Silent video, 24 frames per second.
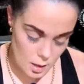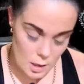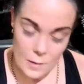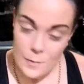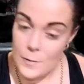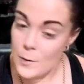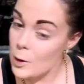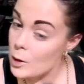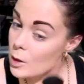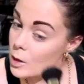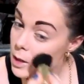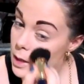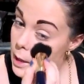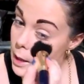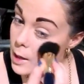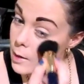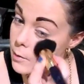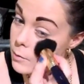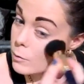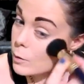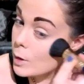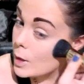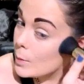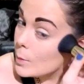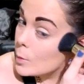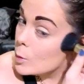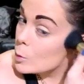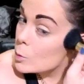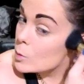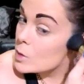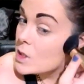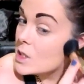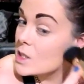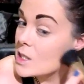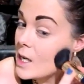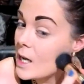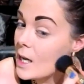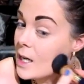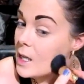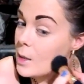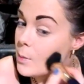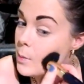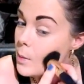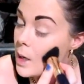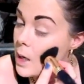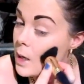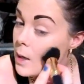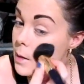If you love Rimmel Stay
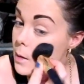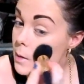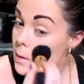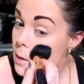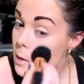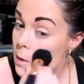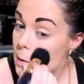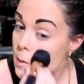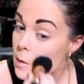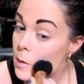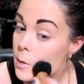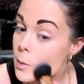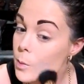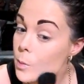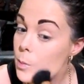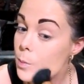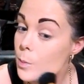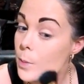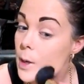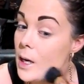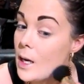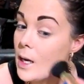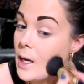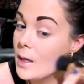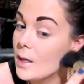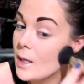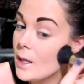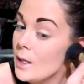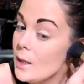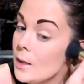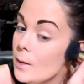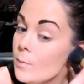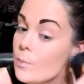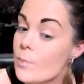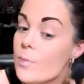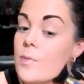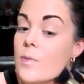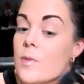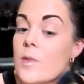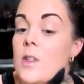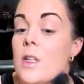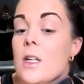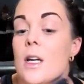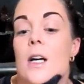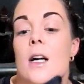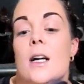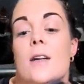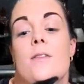Matte powder,
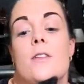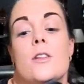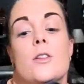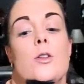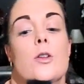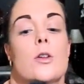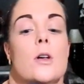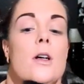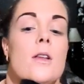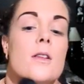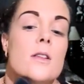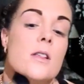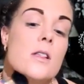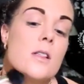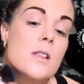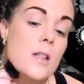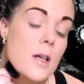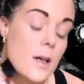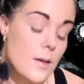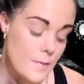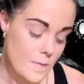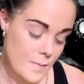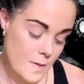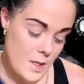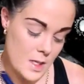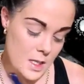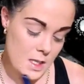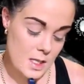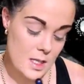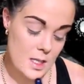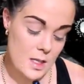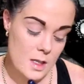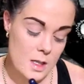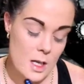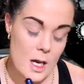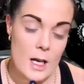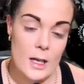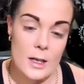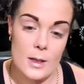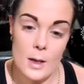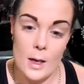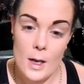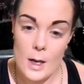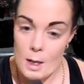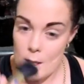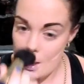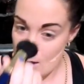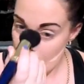you have to try this stuff. This is like
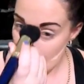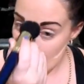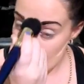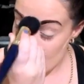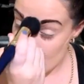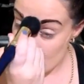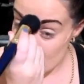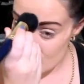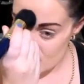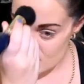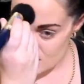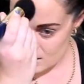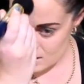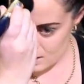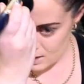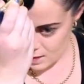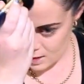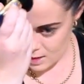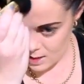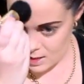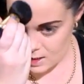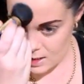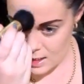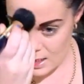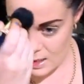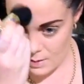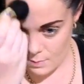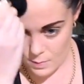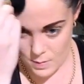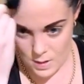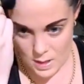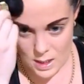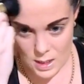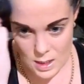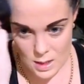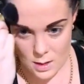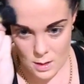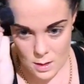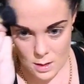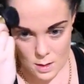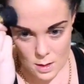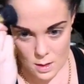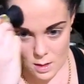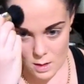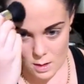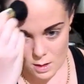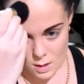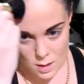basically the same thing,
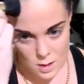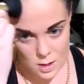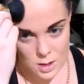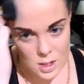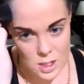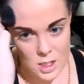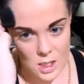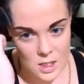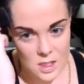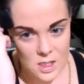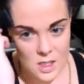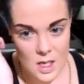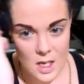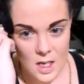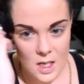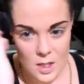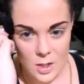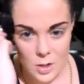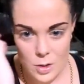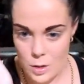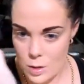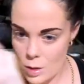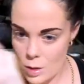just 100